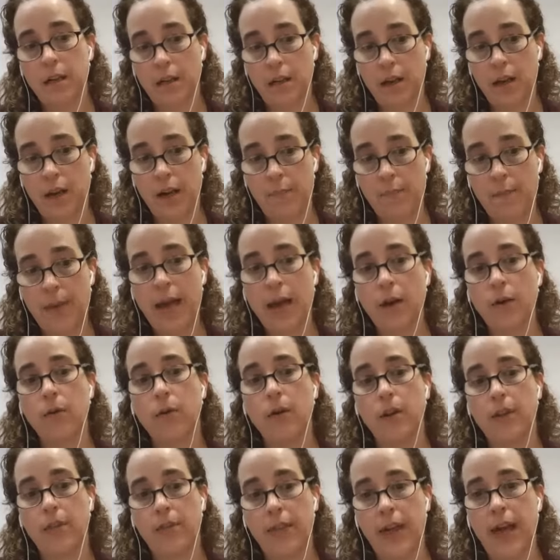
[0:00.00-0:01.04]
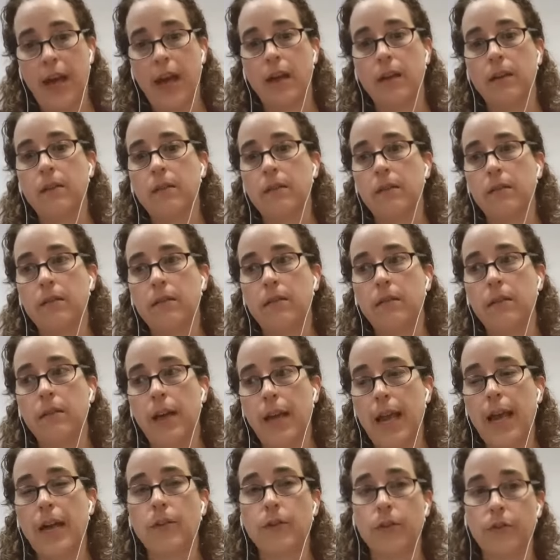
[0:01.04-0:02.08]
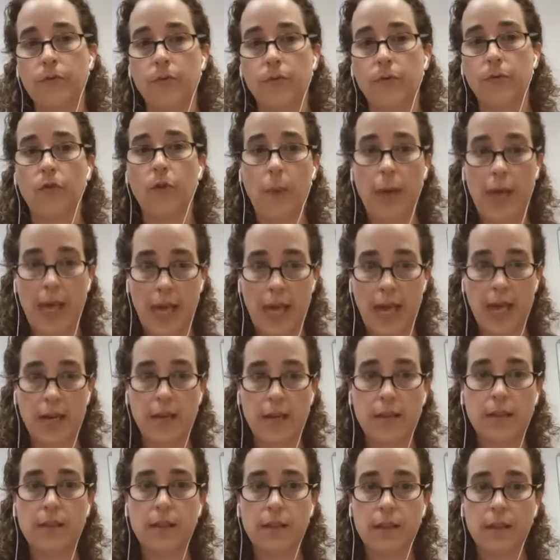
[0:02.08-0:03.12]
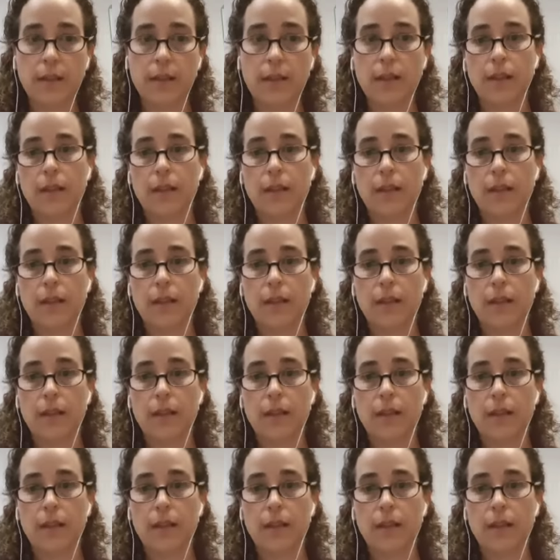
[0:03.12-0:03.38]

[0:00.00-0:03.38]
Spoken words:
an amount that allows for repairs